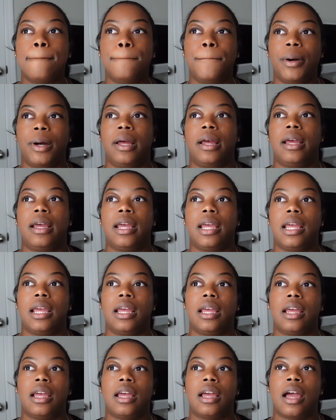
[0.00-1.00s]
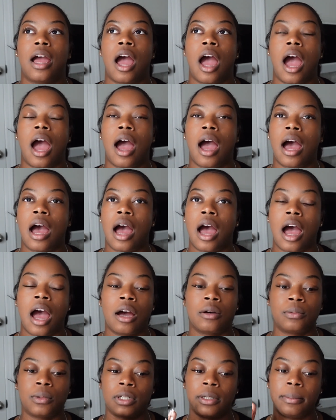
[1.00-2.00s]
but
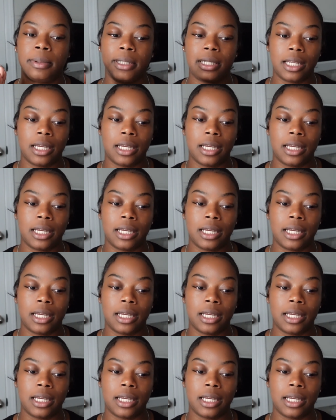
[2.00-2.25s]
I want to be